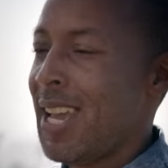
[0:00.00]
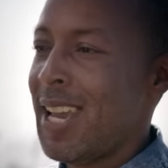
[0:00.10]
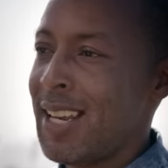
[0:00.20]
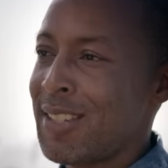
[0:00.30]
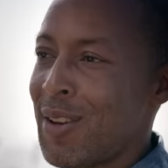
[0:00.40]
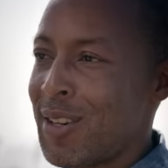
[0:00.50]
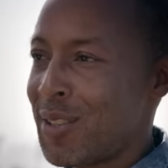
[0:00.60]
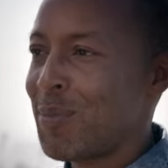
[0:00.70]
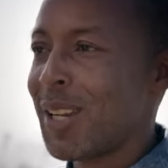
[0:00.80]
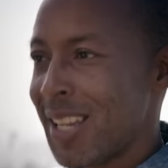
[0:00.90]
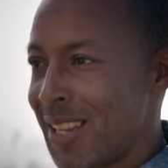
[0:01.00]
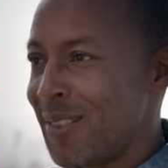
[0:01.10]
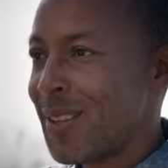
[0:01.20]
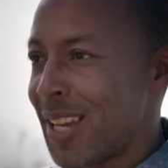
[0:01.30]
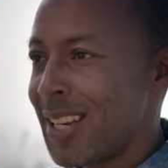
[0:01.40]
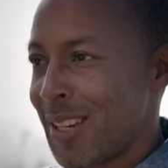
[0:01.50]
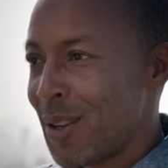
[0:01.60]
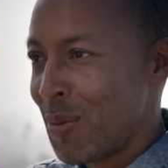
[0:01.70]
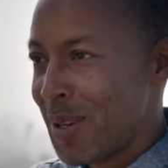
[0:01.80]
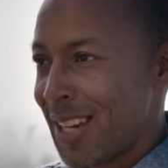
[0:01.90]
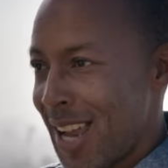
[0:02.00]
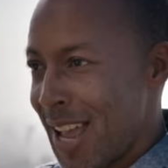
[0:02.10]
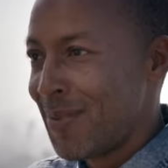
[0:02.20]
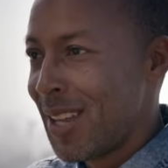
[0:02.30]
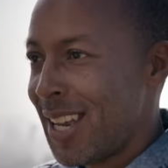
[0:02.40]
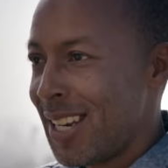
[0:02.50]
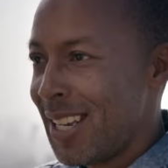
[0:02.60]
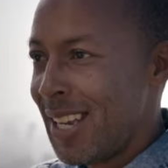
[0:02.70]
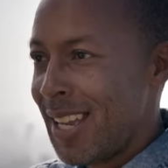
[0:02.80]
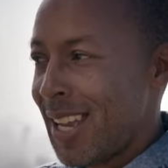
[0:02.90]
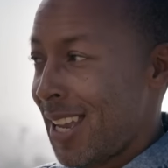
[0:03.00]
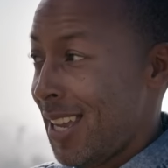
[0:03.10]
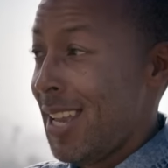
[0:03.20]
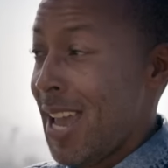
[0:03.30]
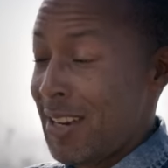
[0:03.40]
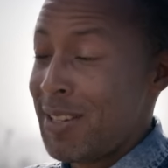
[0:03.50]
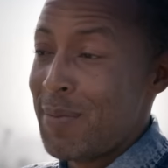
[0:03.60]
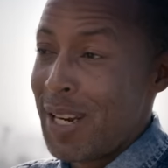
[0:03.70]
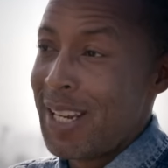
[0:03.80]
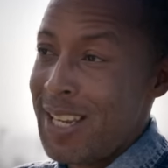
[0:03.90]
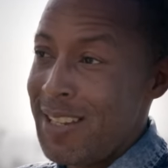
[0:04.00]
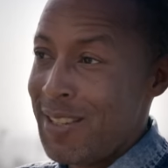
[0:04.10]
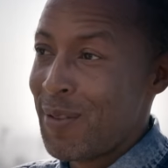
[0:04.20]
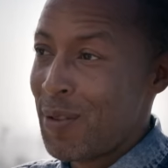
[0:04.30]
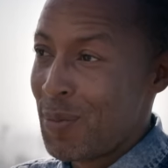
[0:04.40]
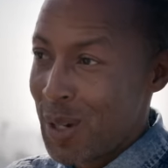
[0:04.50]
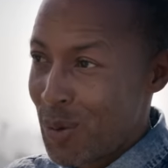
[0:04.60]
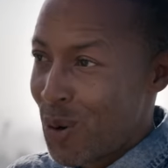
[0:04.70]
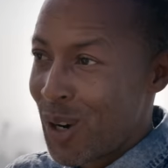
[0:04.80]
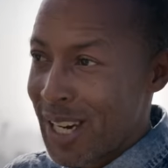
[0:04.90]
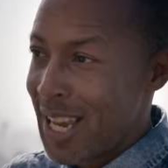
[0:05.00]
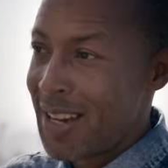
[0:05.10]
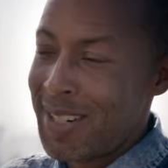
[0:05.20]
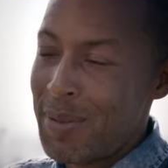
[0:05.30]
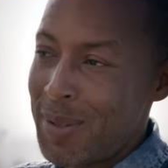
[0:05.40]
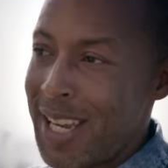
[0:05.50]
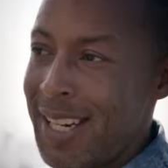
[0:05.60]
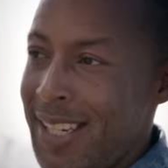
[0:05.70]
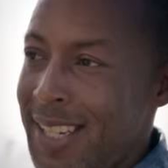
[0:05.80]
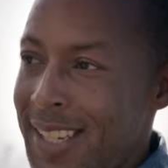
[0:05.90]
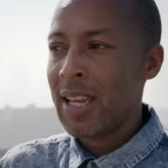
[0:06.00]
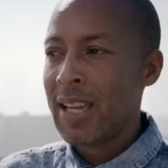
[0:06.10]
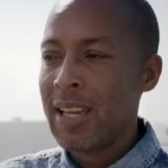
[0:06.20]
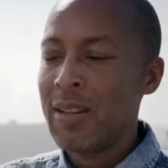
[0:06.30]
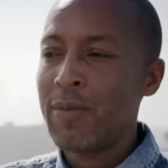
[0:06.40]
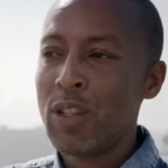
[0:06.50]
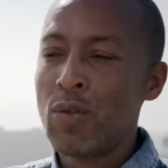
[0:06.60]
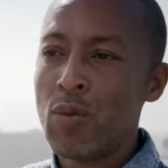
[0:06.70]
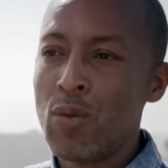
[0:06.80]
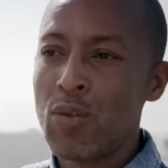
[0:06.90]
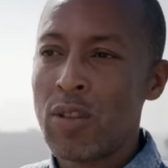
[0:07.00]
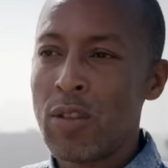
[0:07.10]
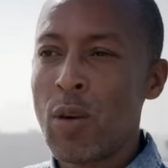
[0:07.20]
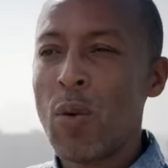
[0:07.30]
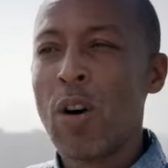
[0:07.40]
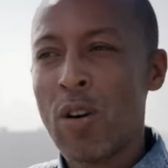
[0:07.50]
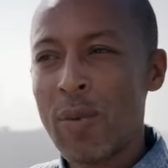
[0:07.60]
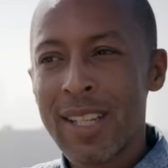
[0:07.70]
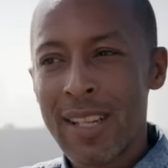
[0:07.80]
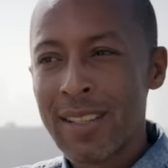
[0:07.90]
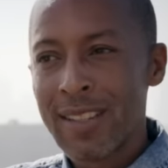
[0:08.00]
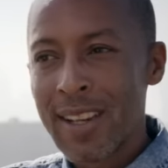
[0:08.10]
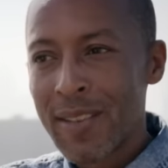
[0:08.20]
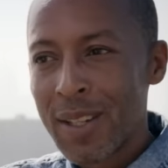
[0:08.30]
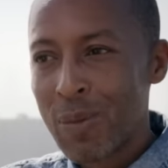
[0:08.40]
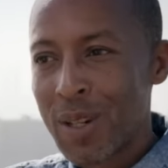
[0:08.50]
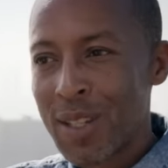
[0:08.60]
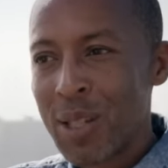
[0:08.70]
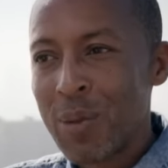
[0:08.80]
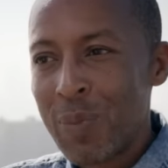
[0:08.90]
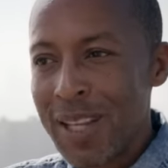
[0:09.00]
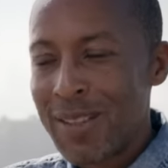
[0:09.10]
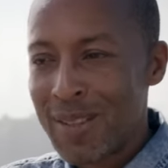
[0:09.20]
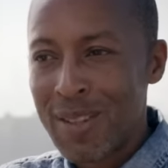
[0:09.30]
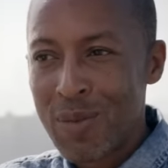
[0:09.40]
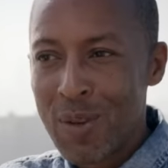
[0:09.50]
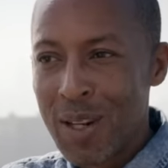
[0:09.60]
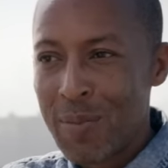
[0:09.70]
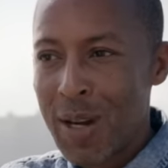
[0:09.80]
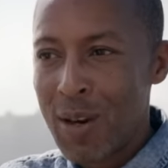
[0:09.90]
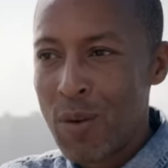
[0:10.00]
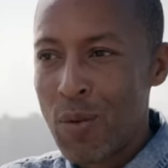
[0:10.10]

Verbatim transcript: and I started to believe that, no, I'm gonna have that. It actually made it easier for me to walk it down and obtain it. Individuals don't always necessarily want to speak to someone about